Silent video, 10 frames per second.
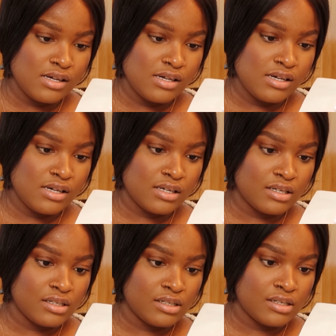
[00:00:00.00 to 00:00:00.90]
uh,
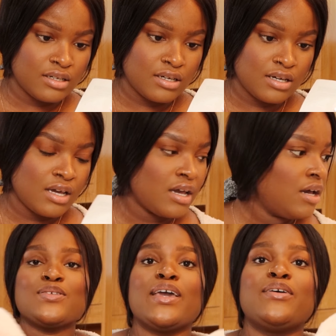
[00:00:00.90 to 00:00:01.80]

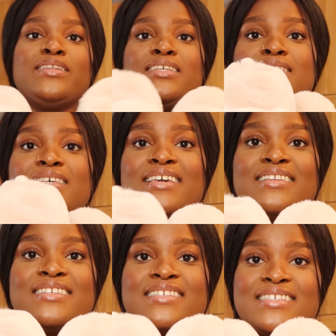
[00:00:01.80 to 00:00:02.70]
so I got this
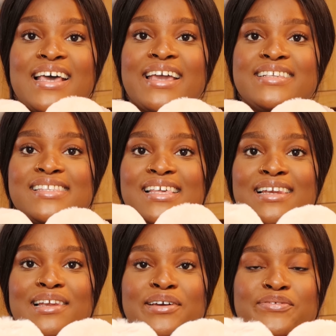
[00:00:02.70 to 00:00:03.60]
in size
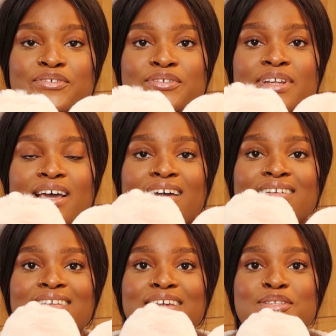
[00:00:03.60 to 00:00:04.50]
11
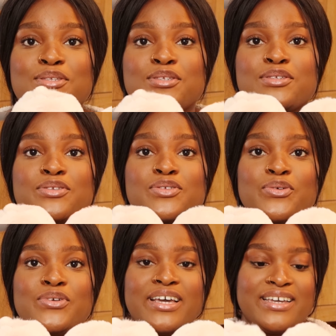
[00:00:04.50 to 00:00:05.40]
and it's
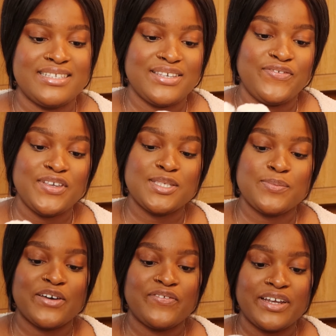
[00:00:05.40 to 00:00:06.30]
so nice it fits
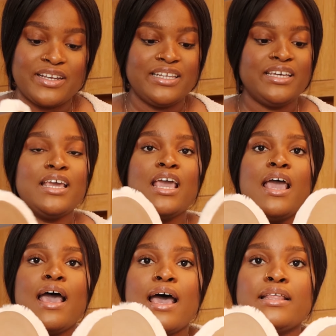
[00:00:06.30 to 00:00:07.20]
perfectly
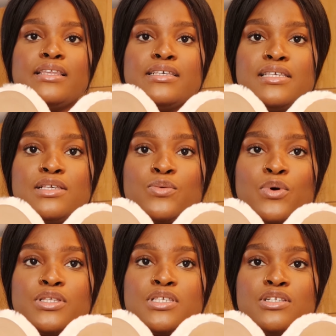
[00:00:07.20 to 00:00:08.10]
and this is
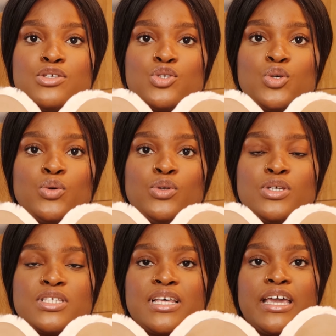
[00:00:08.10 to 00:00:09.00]
what the sole
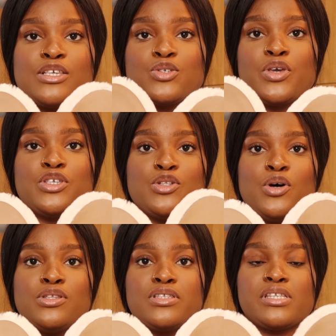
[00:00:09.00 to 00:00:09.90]
looks like so it's
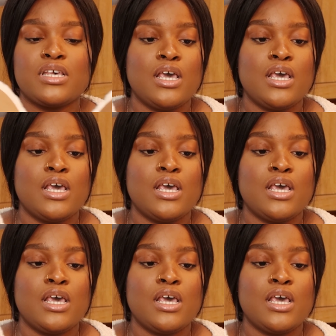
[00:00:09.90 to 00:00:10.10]
not